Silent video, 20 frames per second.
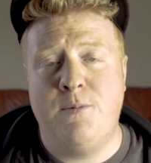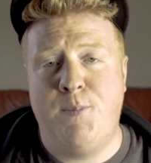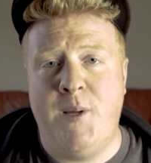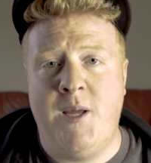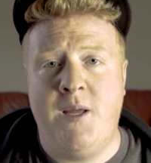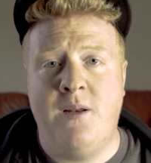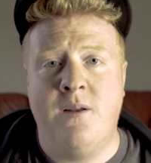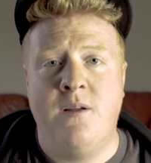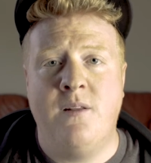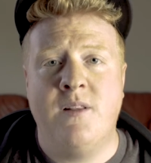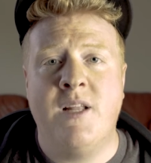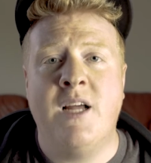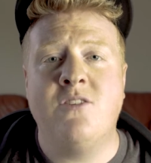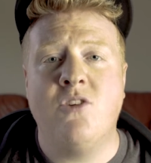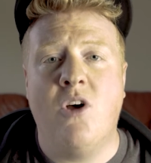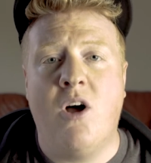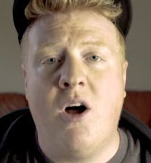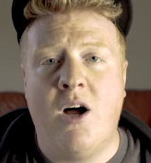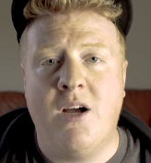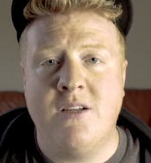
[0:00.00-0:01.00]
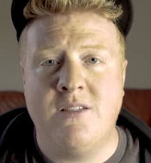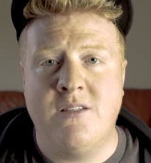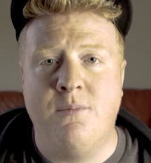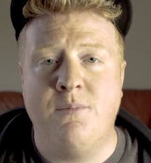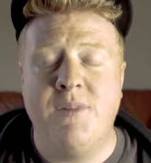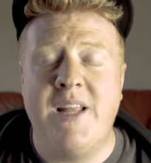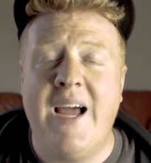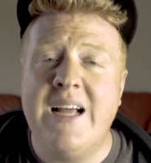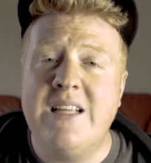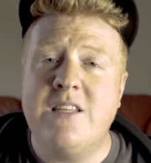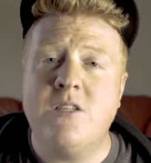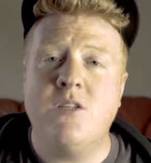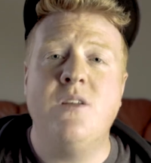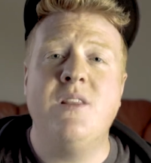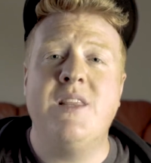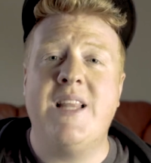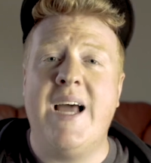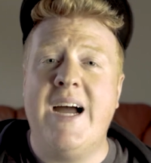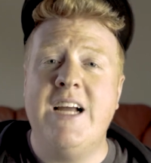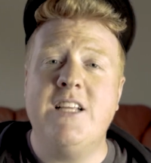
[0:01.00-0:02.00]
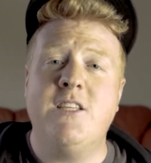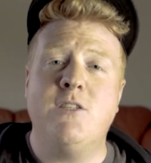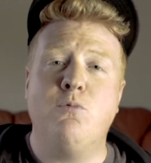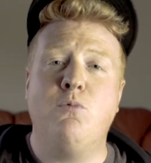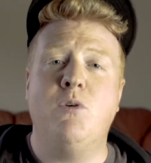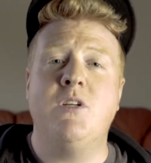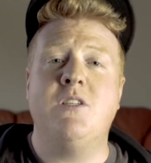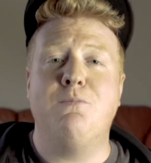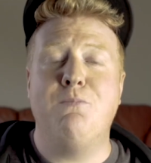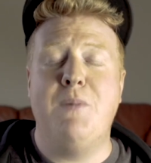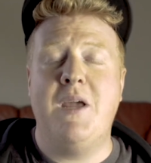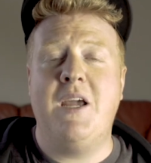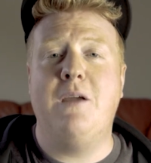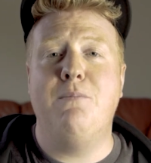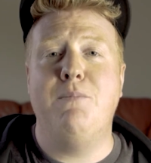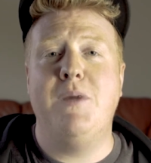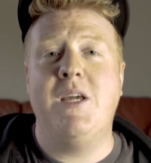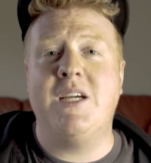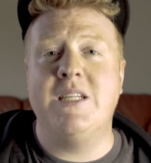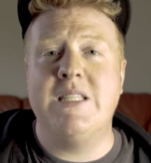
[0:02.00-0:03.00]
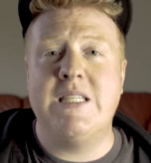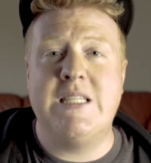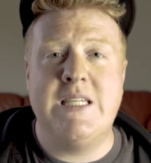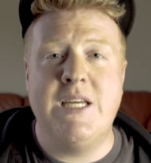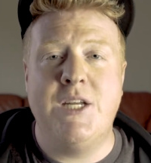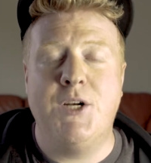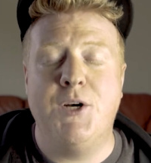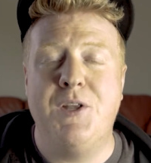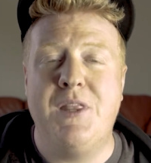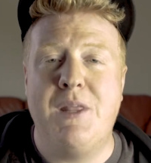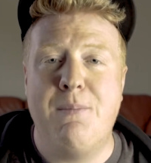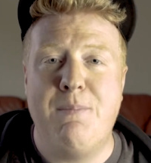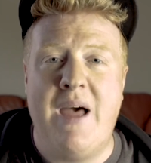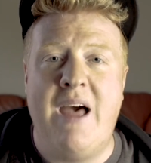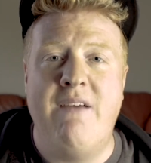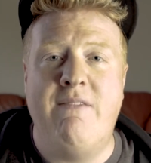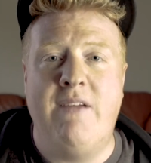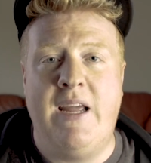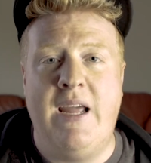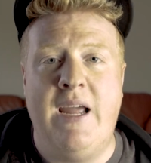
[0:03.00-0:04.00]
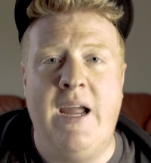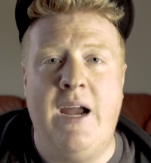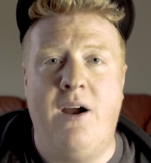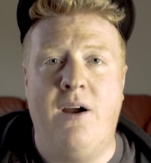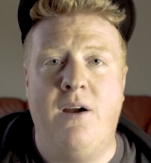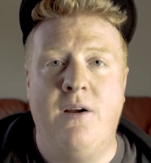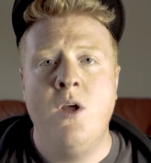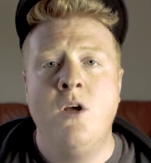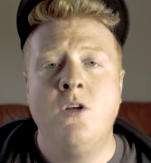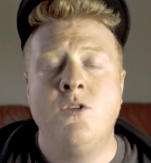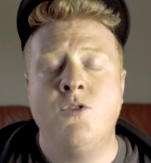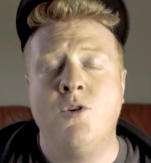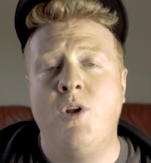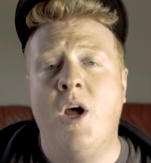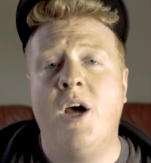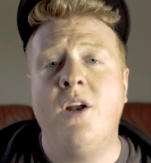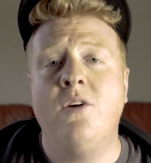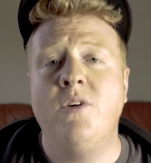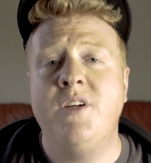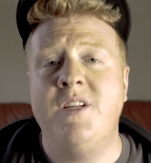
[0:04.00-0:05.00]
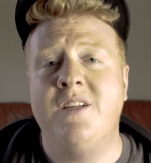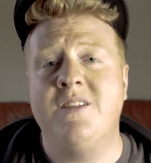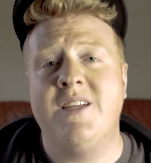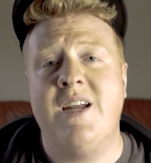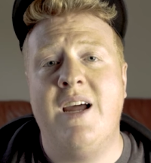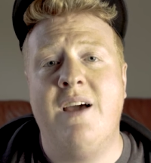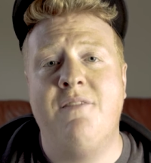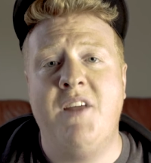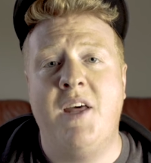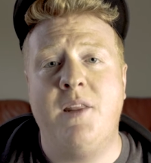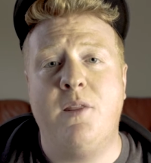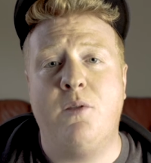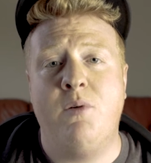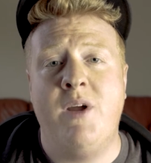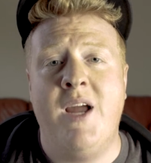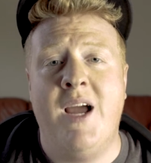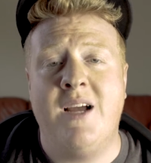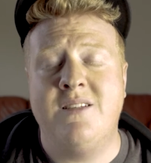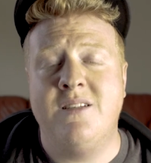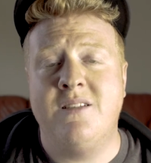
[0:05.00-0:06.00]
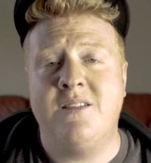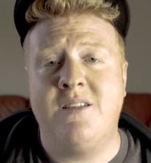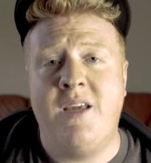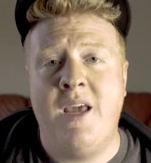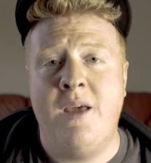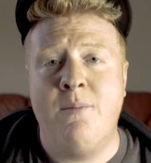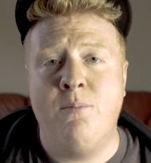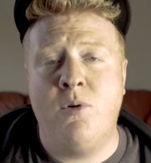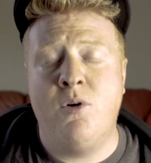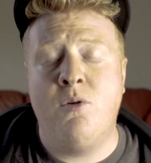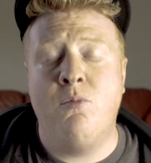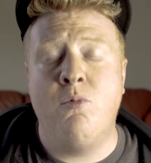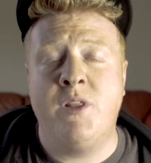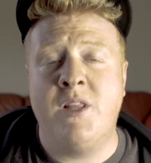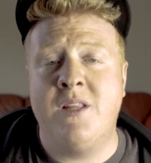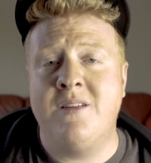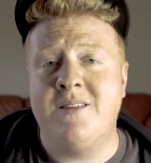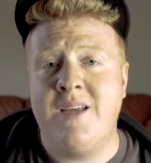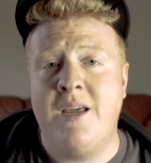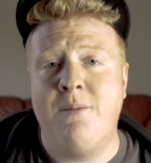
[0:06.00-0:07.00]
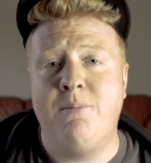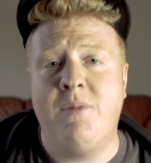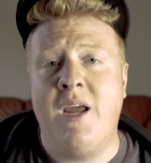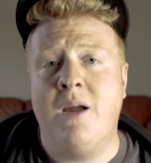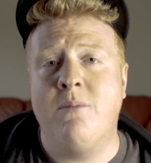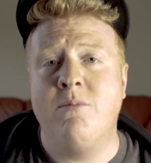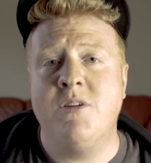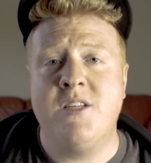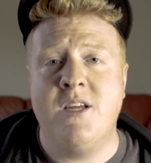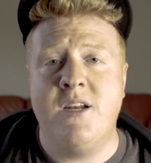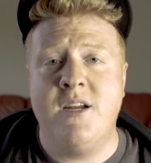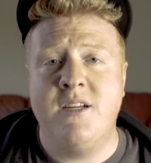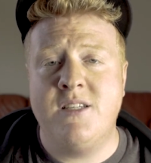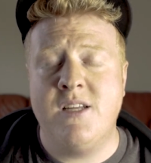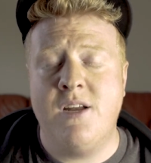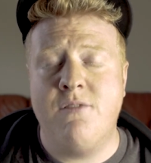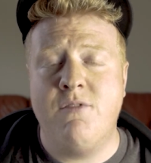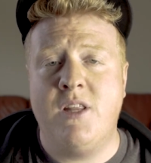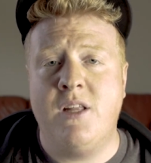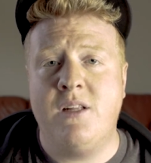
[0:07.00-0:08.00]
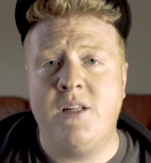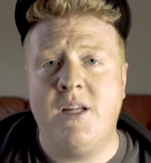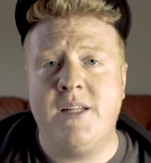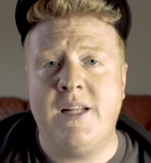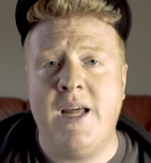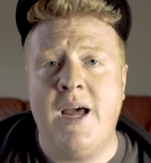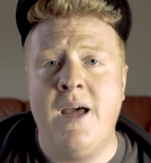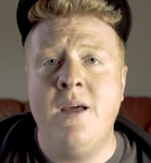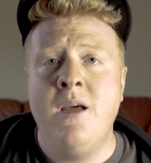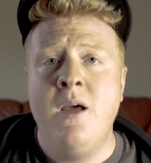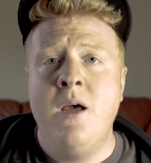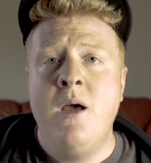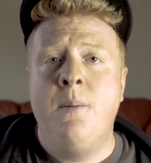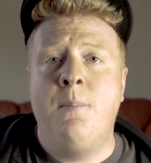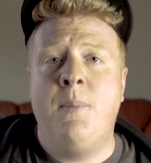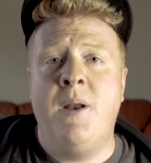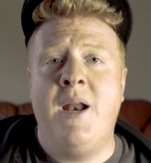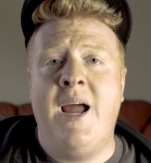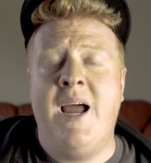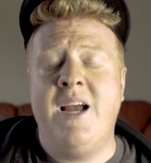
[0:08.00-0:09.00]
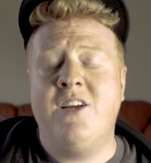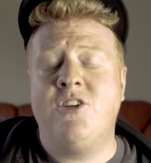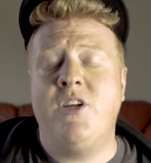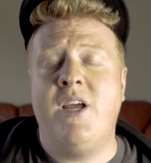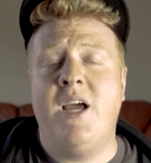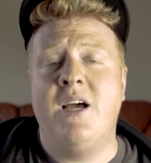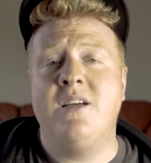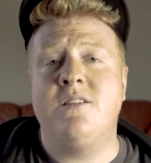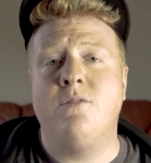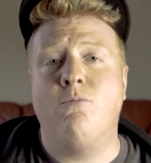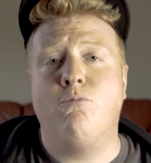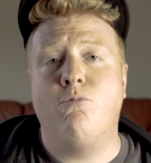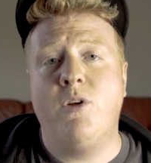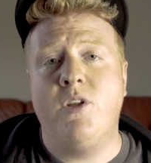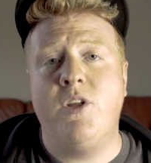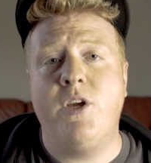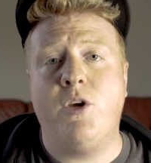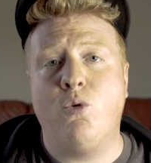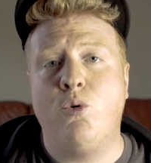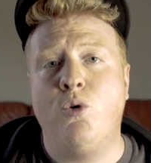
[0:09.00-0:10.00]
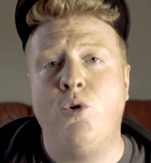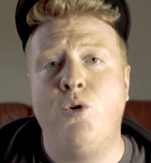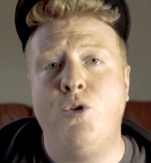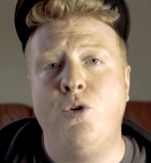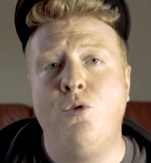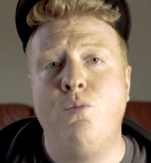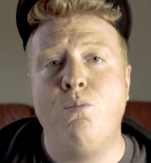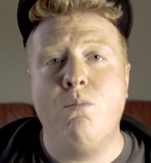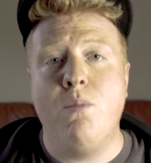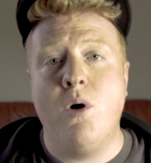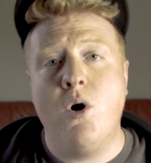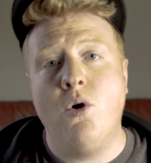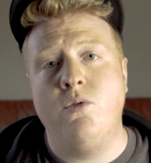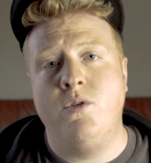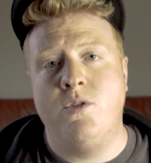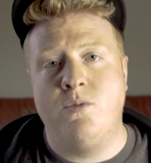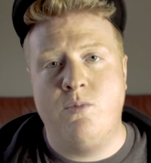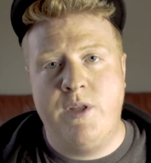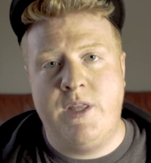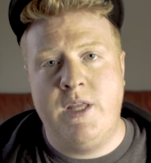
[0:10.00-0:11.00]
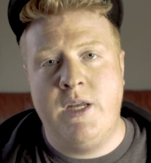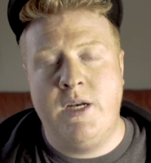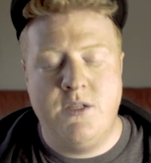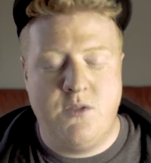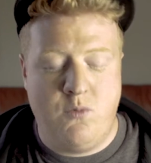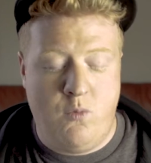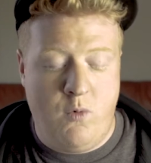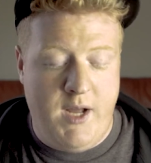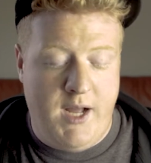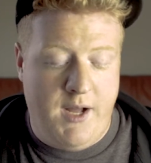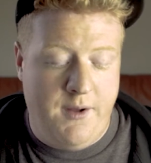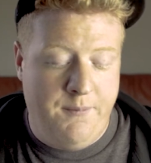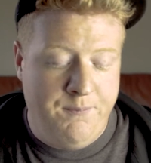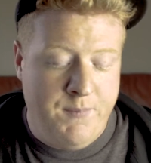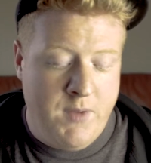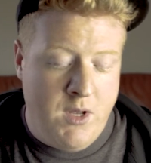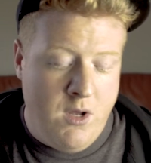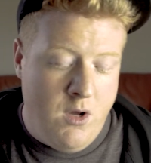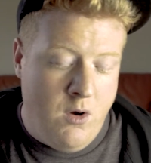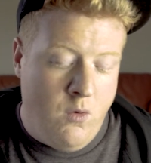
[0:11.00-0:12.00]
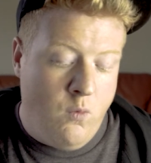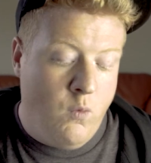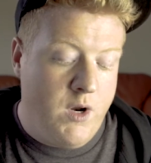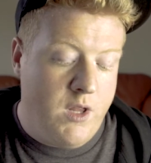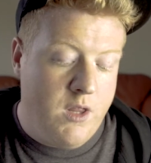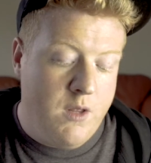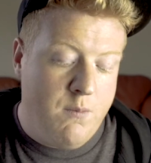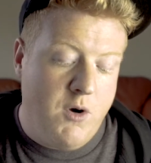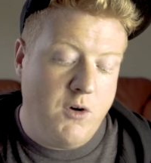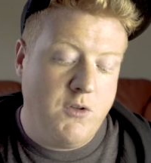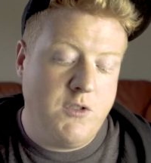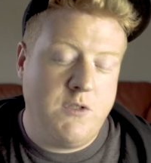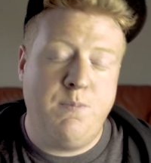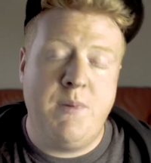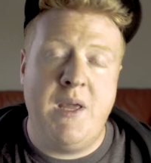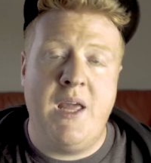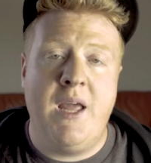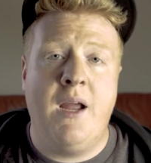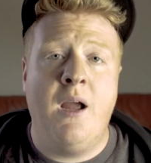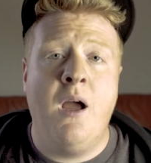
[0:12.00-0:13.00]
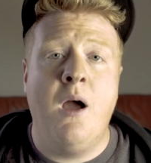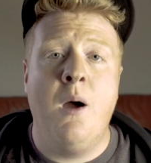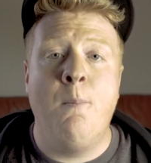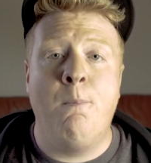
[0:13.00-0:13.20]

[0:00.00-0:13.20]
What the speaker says: speed. That's awesome. That's what's making me consider the Mavic Air. So not only does it have that 3-axis gimbal with the same camera settings and everything like that, but it actually has some really cool new modes with it as well. One of the modes being